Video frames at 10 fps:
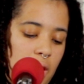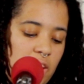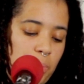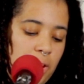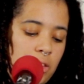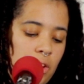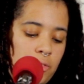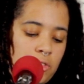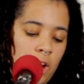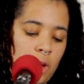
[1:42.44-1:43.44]
I spend
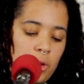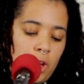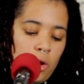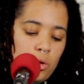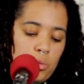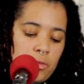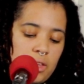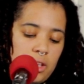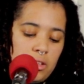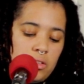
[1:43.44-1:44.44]
enough time alone
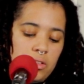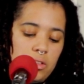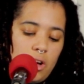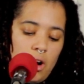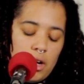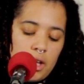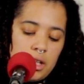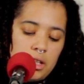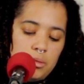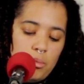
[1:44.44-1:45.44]
with this,
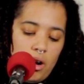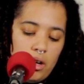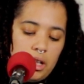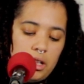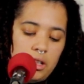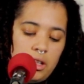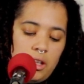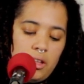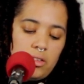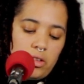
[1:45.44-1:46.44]
I, my,
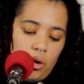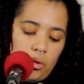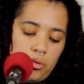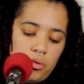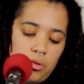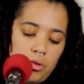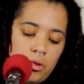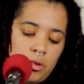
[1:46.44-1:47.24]
self.